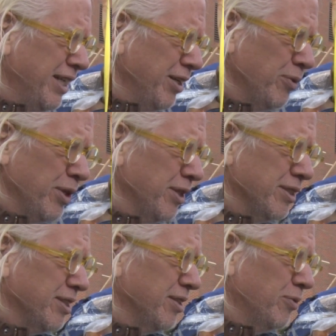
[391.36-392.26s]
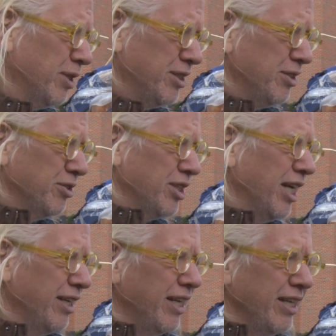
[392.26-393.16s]
idea with it was
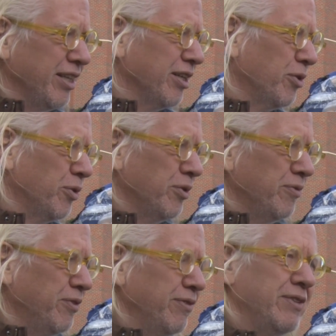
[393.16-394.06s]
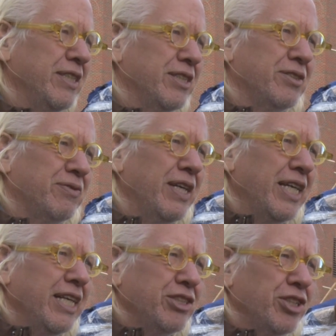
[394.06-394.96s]
kind of like the old 50s
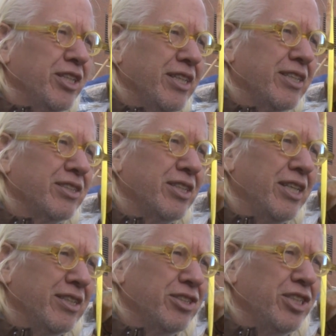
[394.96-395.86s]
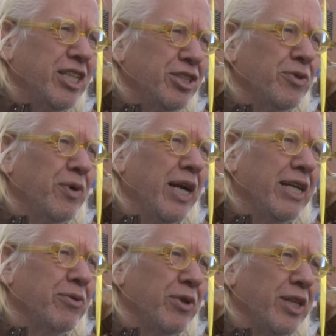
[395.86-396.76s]
vacation in the station
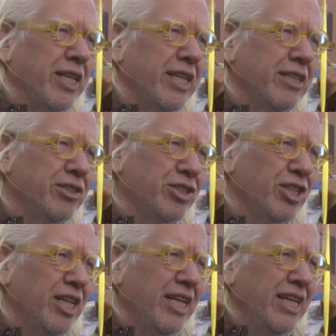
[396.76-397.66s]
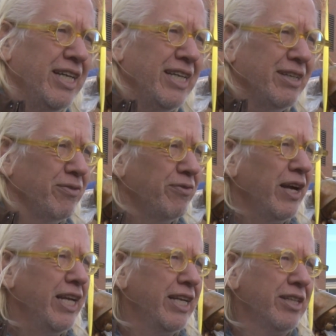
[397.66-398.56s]
wagon with the kids
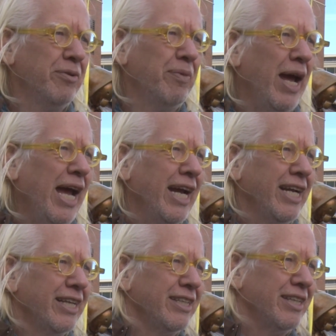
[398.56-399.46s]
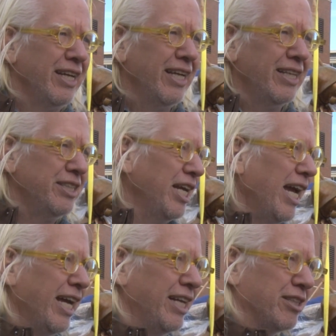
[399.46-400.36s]
fighting in the back and
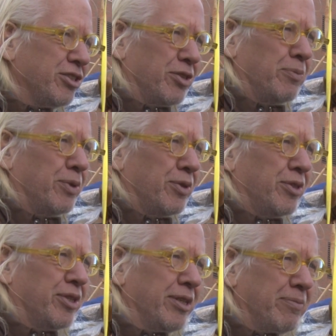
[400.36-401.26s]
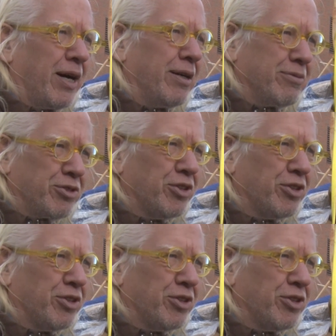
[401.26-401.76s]
dad is the bull and mom's